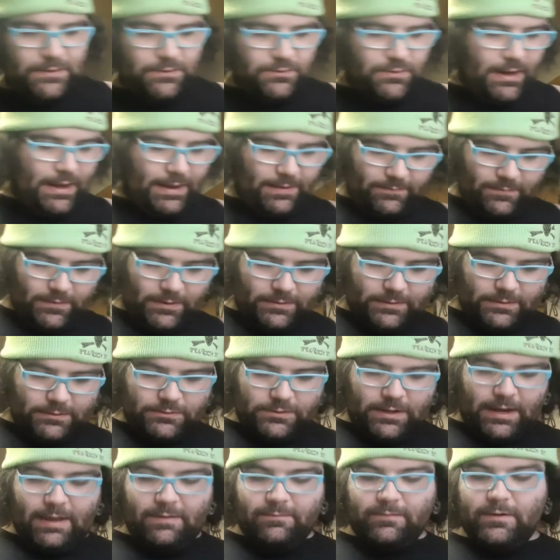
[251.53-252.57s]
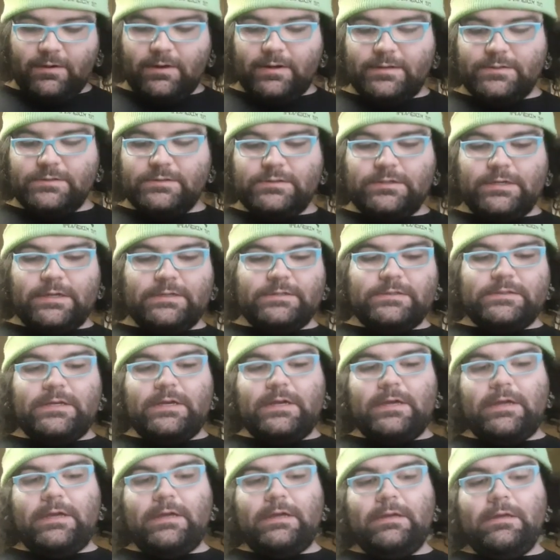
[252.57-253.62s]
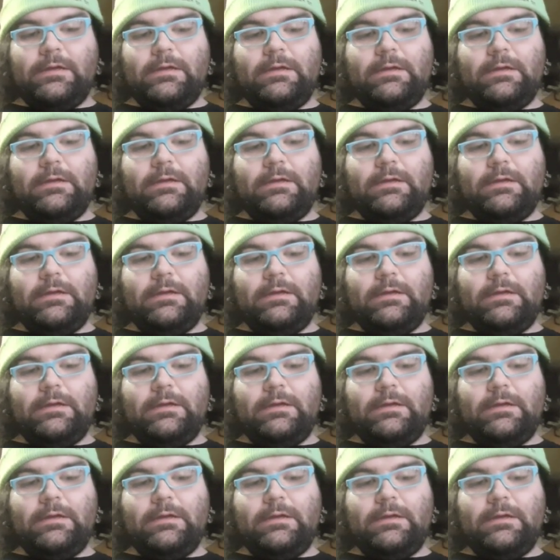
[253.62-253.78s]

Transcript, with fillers: driver. The driver is just a